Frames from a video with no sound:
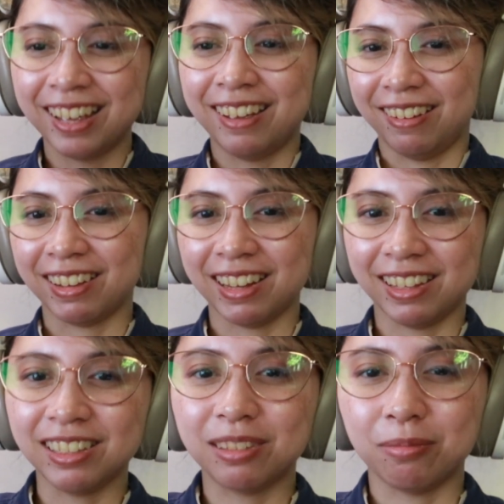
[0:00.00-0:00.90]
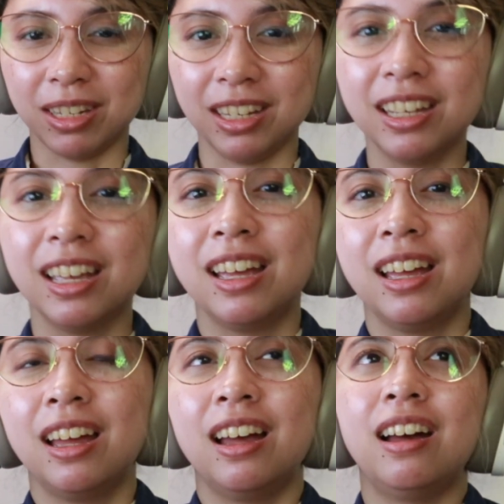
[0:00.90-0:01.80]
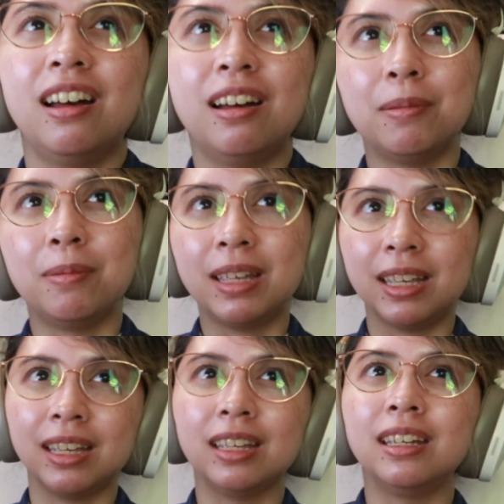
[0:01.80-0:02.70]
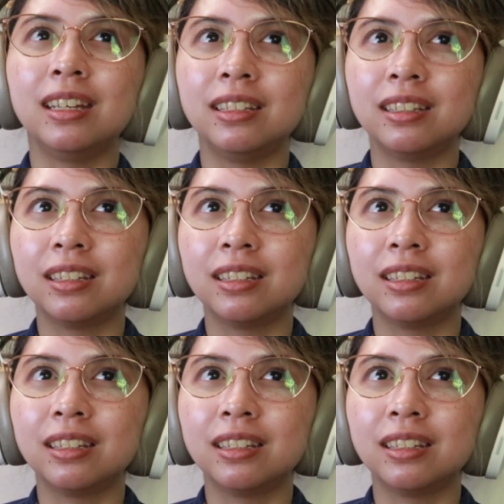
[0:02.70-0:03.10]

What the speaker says: Okay, that's me. And